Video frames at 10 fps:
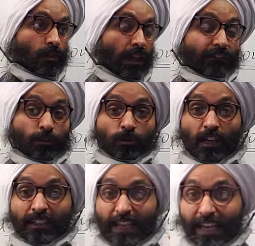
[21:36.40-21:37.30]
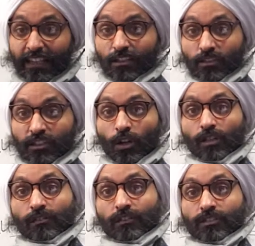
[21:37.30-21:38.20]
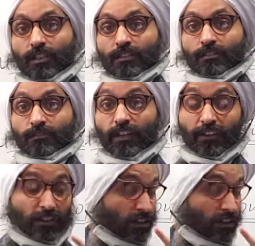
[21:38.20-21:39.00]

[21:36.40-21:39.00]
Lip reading: If you get angry all of a sudden, very